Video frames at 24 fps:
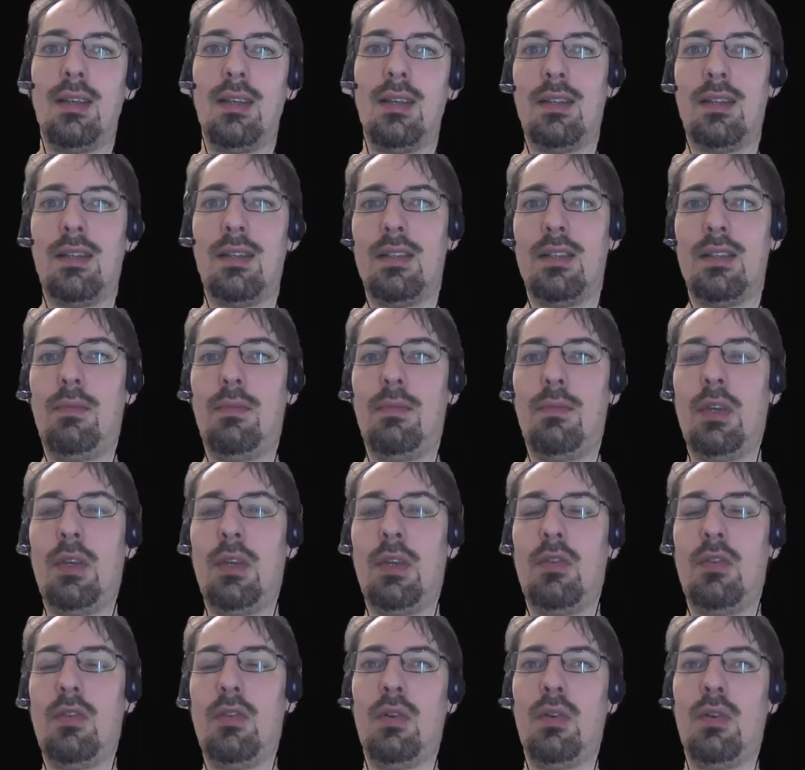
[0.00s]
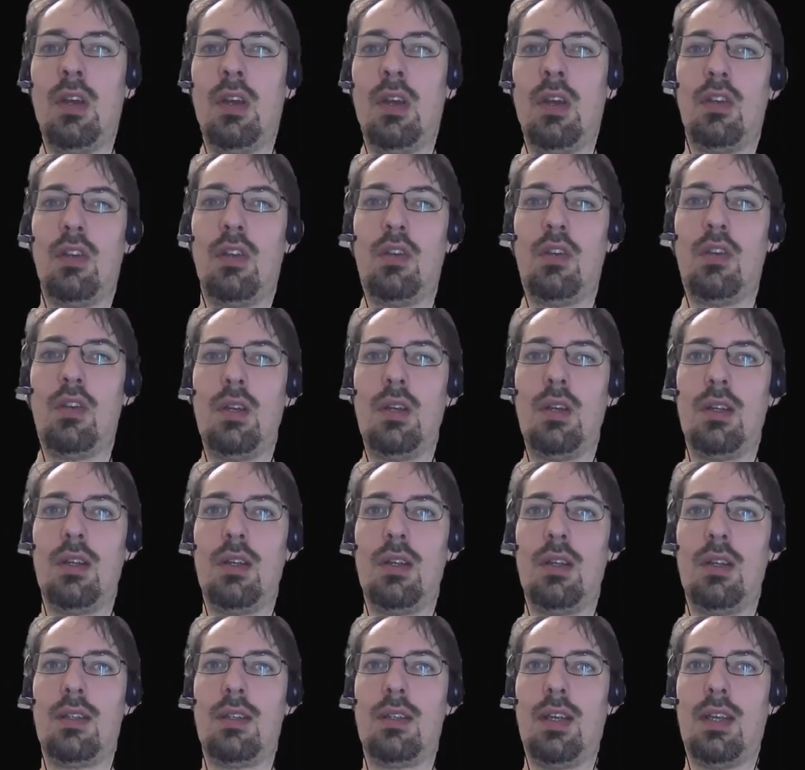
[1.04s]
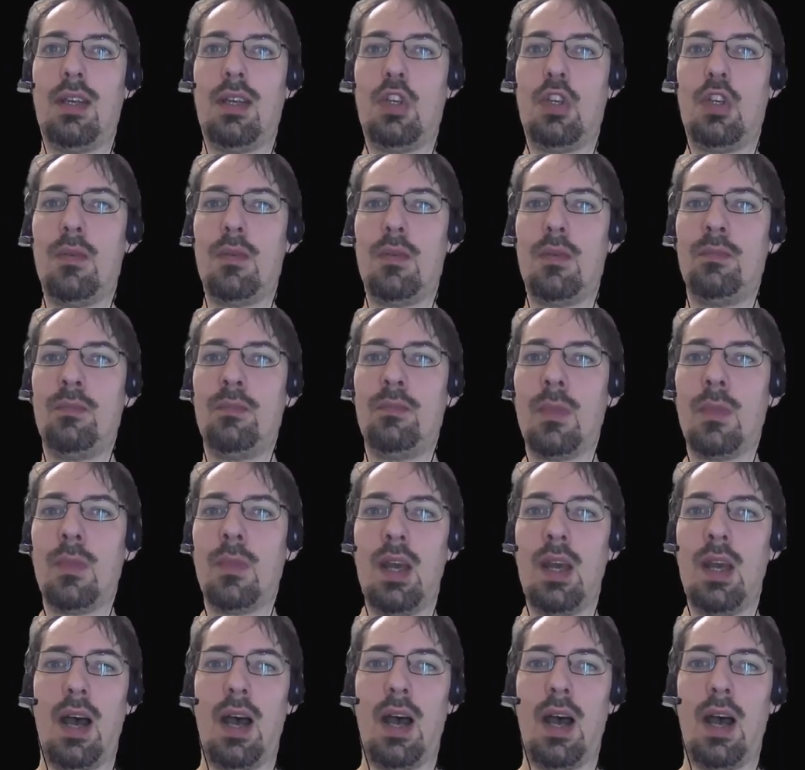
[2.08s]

utilization, how we can